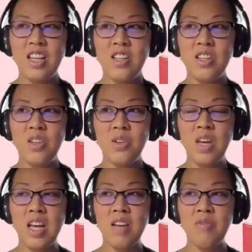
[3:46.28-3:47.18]
And you
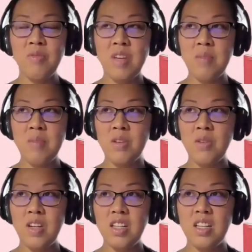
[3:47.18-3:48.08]
have a family
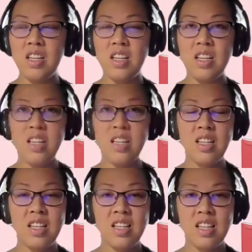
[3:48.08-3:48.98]
already,
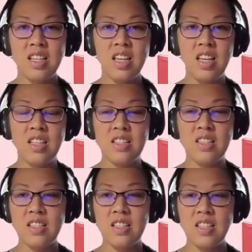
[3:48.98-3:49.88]
kids?